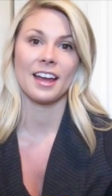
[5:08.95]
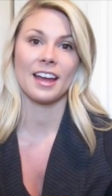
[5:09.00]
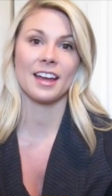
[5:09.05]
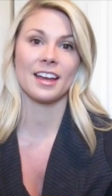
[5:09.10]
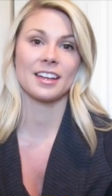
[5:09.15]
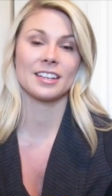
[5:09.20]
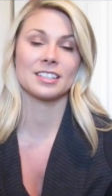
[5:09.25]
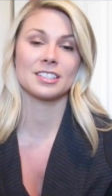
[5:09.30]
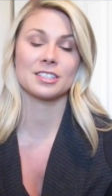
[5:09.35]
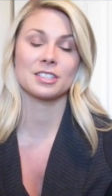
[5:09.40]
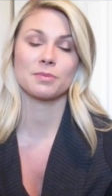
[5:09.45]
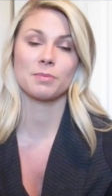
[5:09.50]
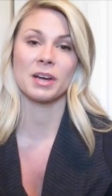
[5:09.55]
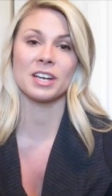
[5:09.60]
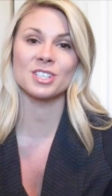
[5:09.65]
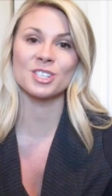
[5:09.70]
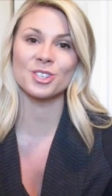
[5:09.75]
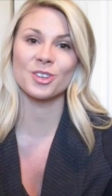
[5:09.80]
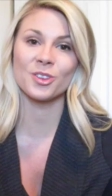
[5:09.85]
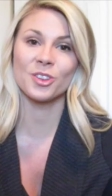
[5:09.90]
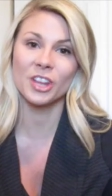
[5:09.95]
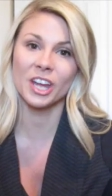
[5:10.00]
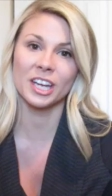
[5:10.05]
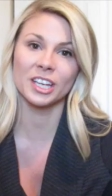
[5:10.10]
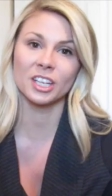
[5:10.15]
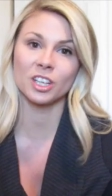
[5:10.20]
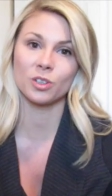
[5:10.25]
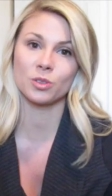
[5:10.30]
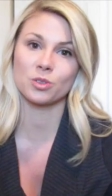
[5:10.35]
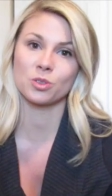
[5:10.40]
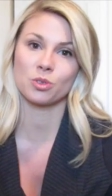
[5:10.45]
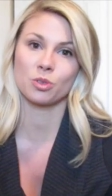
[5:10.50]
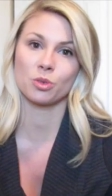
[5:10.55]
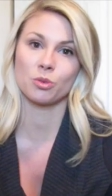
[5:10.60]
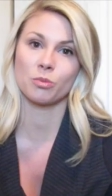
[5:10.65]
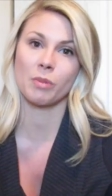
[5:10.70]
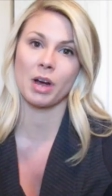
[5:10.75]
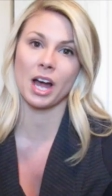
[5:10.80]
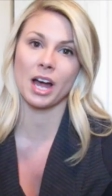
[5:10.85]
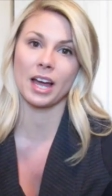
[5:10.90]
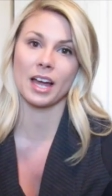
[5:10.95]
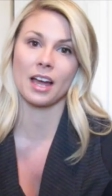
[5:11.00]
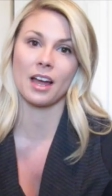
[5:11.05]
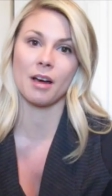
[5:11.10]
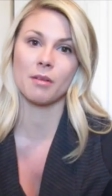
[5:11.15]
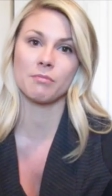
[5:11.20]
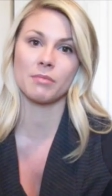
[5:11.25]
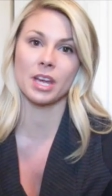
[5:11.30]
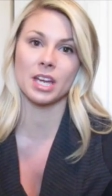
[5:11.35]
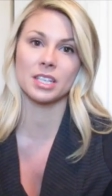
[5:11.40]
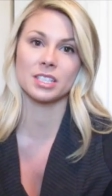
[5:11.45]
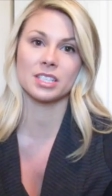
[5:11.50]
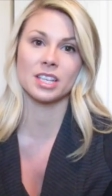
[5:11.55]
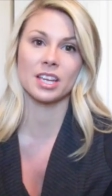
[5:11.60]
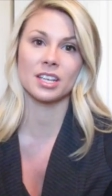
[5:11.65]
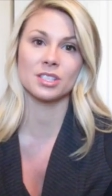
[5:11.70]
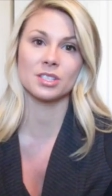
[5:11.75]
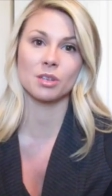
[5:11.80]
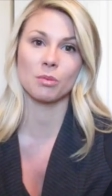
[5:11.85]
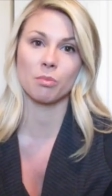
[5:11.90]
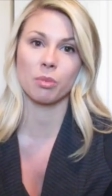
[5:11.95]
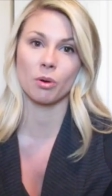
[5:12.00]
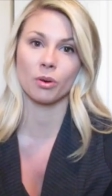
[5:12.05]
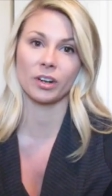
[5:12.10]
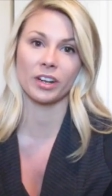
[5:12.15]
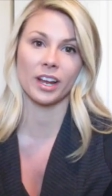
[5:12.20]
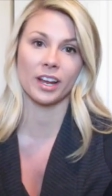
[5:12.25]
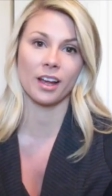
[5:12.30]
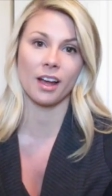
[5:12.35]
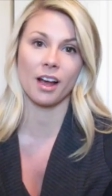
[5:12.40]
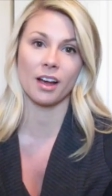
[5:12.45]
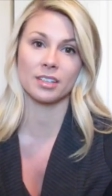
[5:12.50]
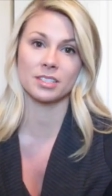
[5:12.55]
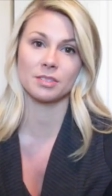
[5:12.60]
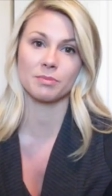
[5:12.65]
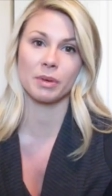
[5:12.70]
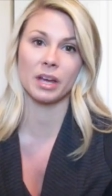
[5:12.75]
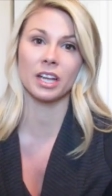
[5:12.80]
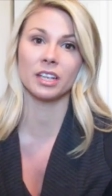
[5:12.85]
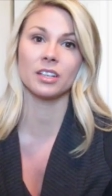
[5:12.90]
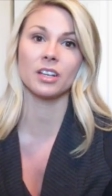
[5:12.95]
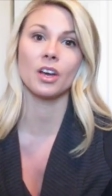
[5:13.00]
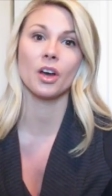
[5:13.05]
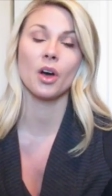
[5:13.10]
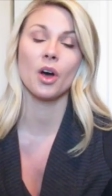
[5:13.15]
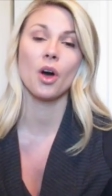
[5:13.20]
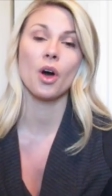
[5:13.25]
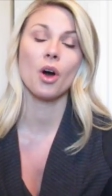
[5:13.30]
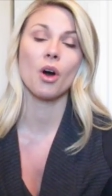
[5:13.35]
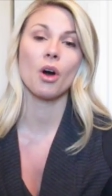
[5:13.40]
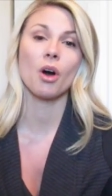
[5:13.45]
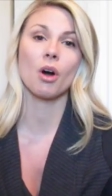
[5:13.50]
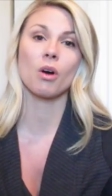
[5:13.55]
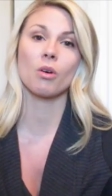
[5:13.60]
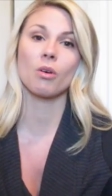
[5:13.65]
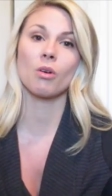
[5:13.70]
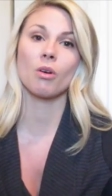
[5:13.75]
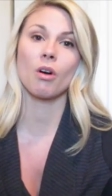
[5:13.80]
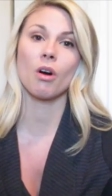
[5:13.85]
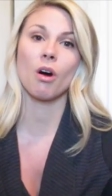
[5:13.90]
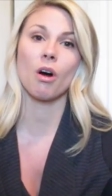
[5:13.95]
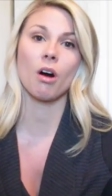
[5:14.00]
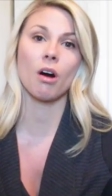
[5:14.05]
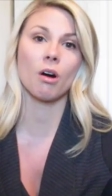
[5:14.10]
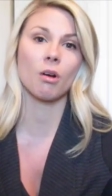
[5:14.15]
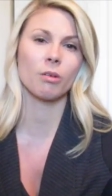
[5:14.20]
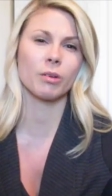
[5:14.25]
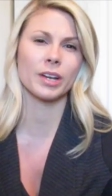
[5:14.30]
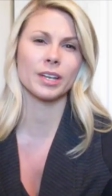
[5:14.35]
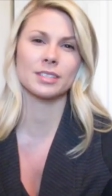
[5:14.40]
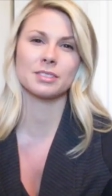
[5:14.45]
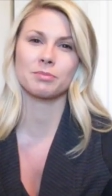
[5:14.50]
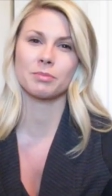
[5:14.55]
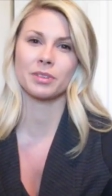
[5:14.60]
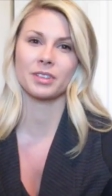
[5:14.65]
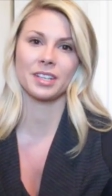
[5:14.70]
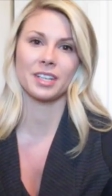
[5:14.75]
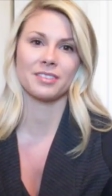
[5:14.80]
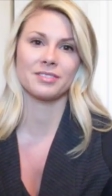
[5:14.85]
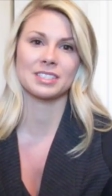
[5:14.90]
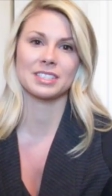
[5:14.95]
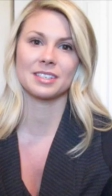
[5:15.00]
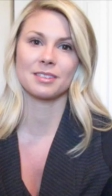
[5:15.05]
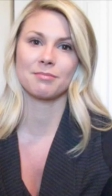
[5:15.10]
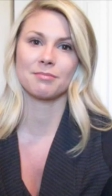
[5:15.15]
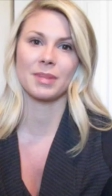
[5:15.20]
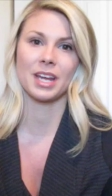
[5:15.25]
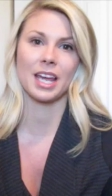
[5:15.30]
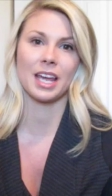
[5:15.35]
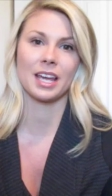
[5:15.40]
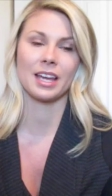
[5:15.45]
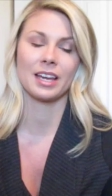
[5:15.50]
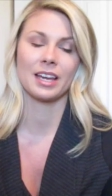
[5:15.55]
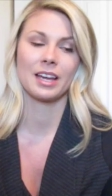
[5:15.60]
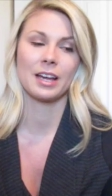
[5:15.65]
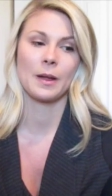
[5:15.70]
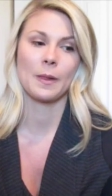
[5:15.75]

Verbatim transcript: And special thank you to my amazing supporting husband who always believes in me.